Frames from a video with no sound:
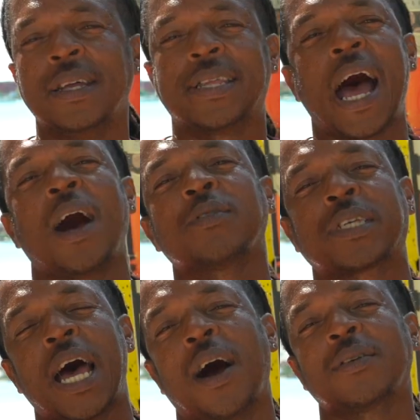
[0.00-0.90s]

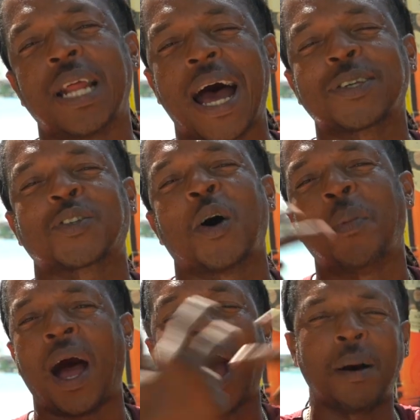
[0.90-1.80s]
downtown Nassau,
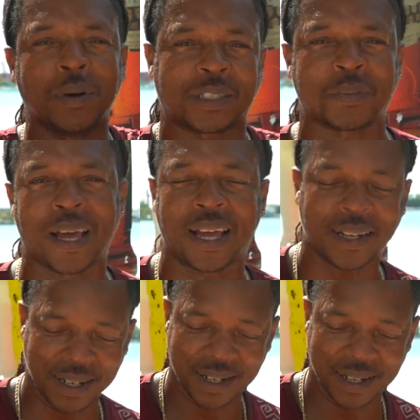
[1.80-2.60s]
Bahamas, man.